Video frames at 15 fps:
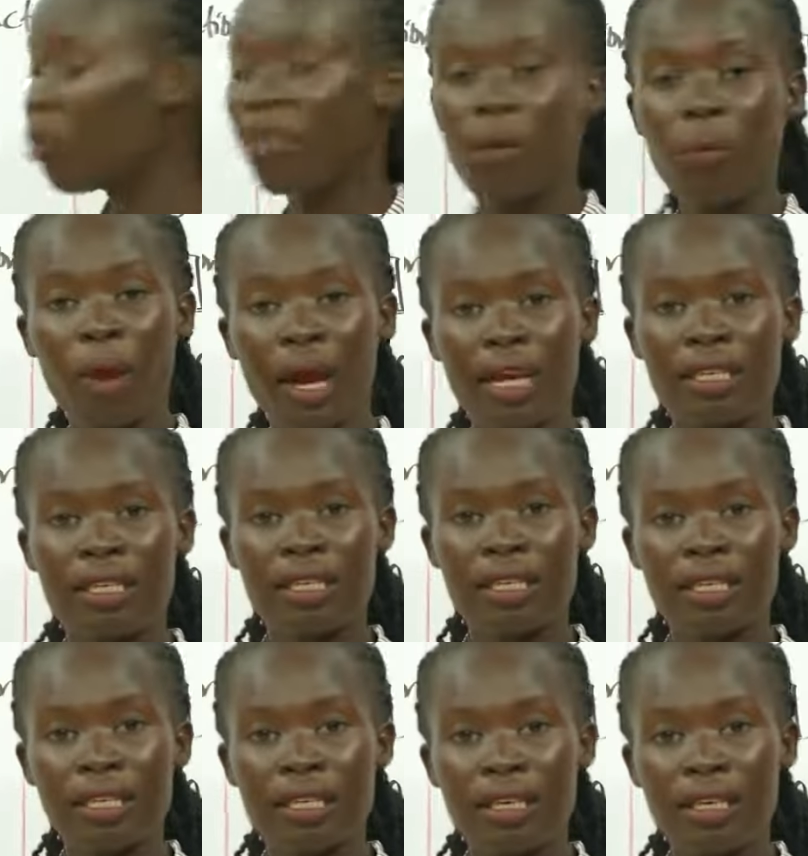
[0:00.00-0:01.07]
weight,
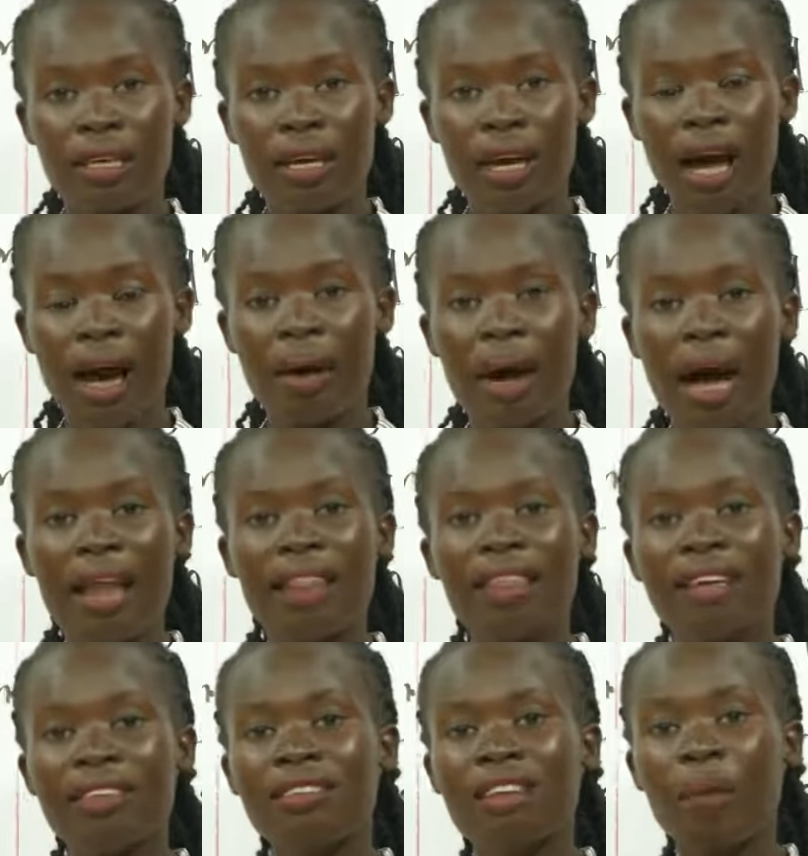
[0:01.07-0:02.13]
and
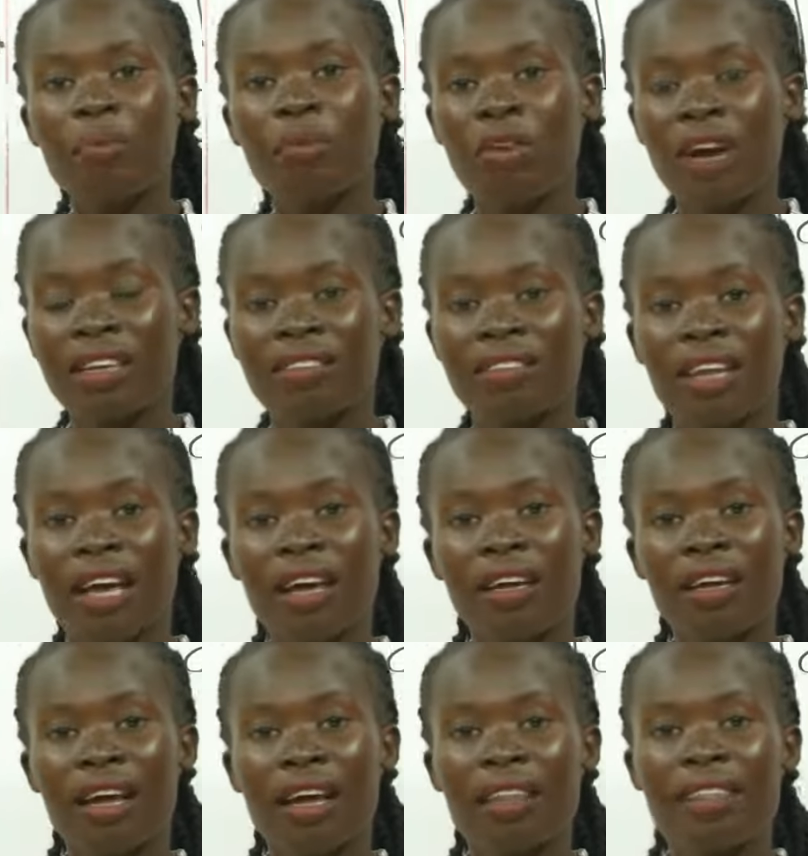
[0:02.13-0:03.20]
then subtracts the
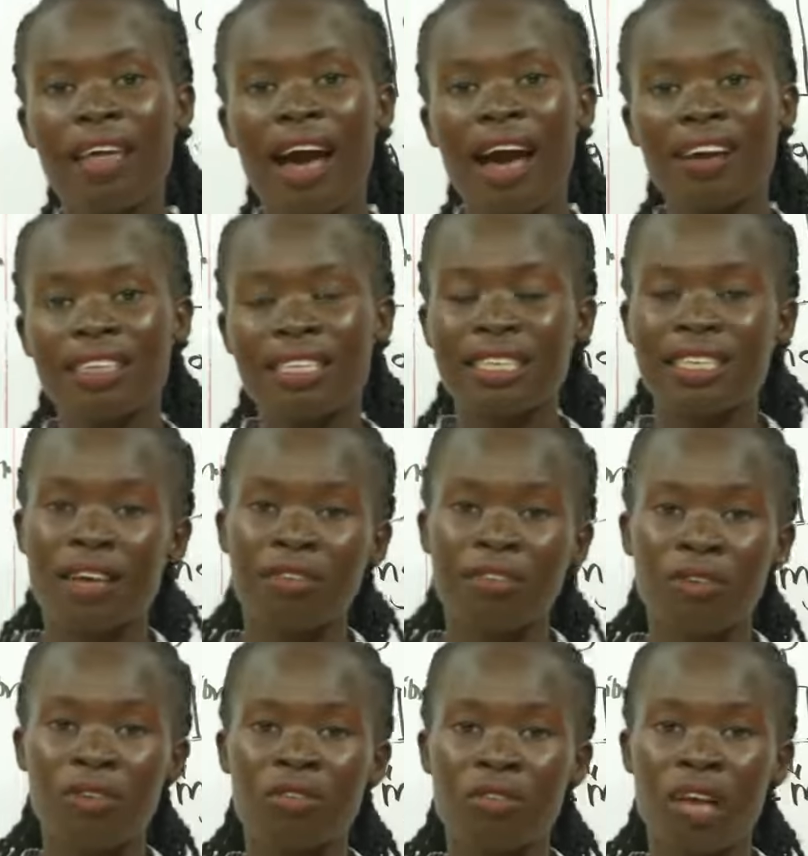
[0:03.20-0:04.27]

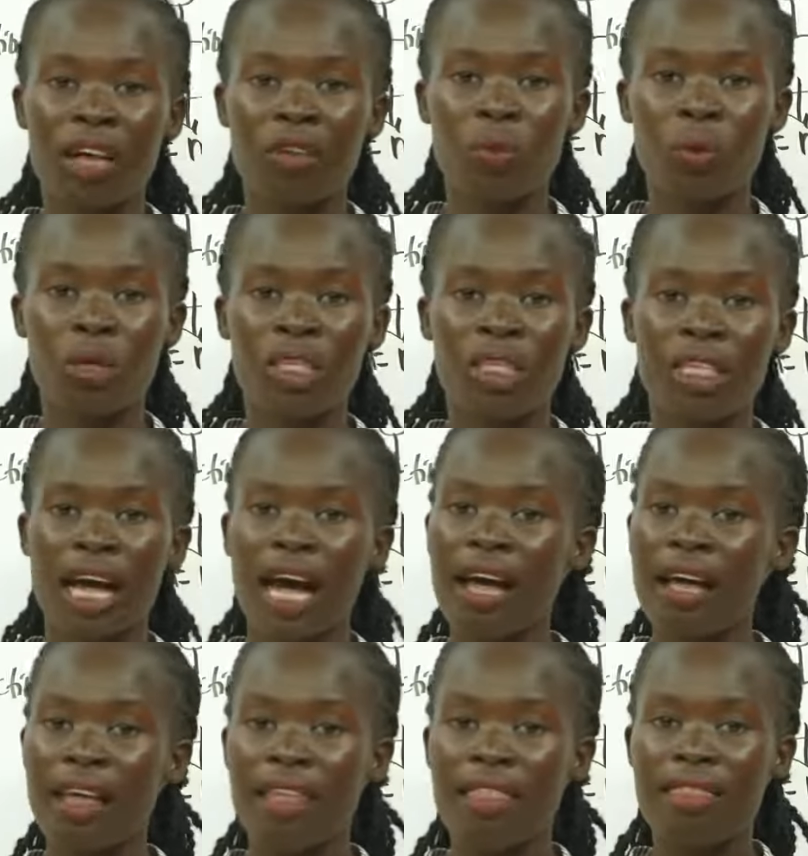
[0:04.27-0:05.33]
force at which the
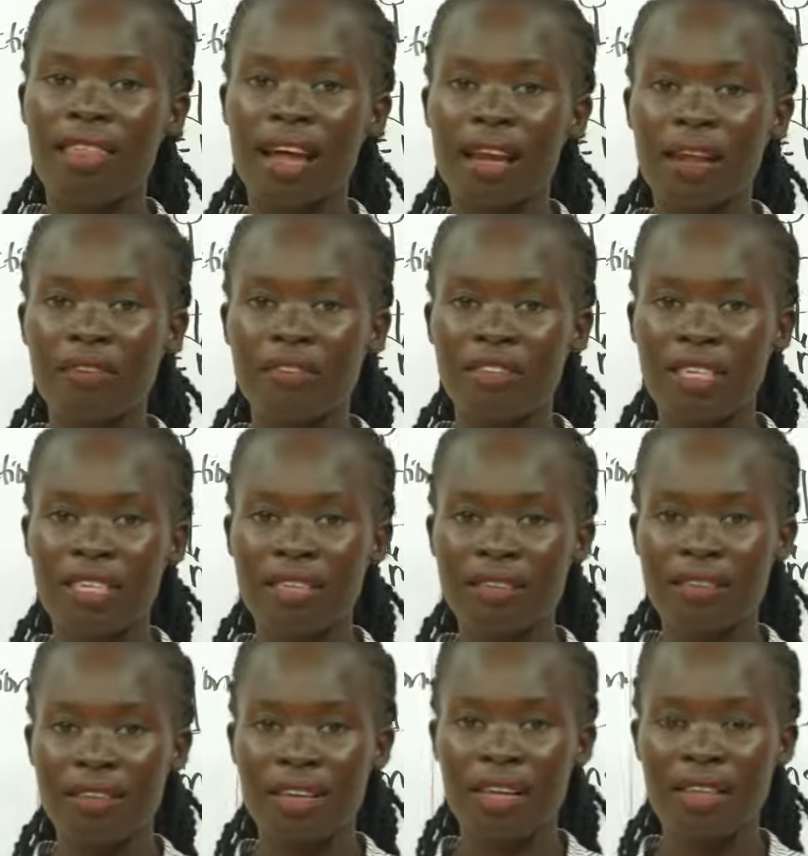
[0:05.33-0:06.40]
lift
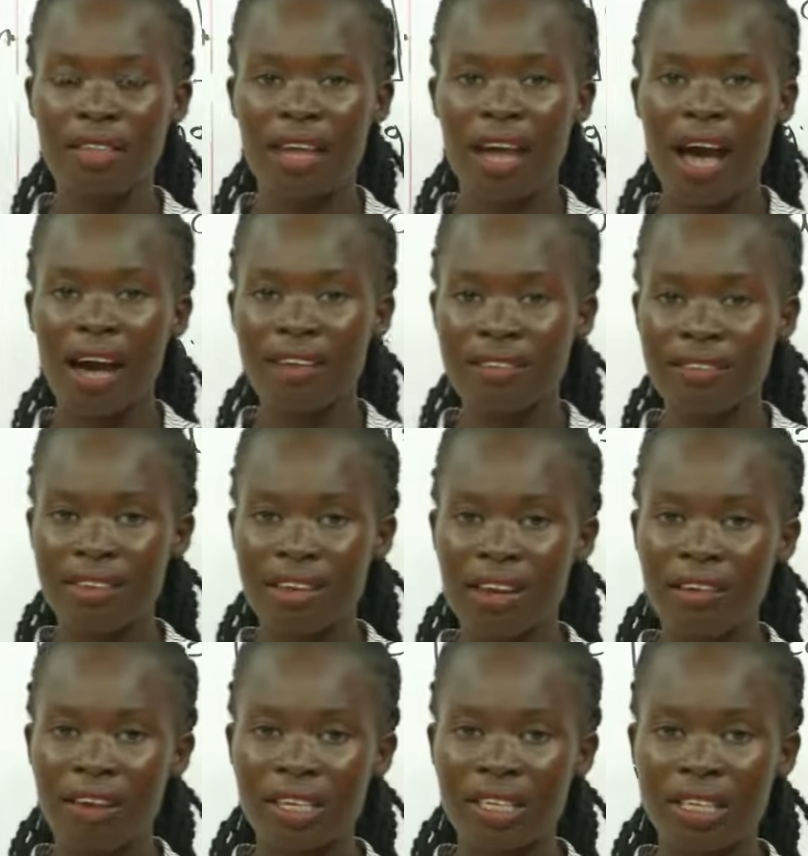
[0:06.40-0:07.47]
is
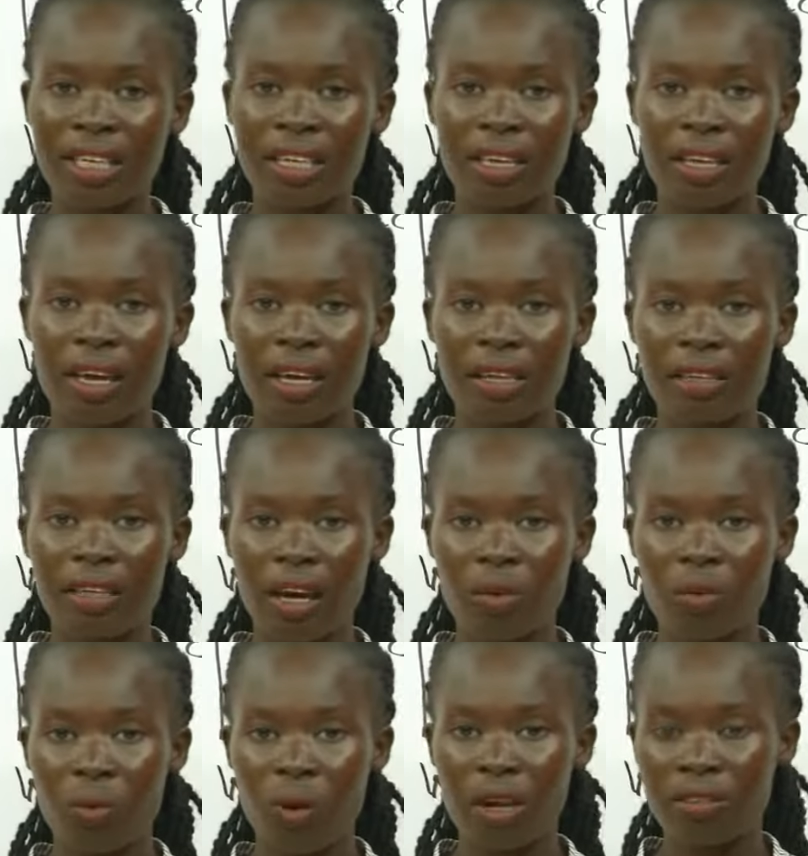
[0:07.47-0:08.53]
accelerating
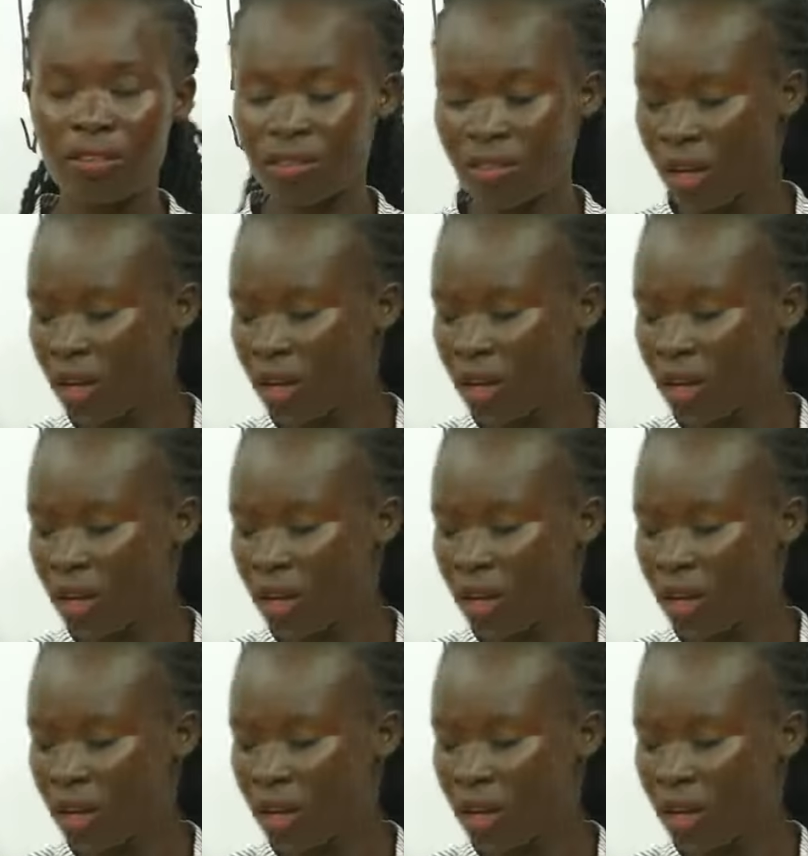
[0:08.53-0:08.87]
downwards.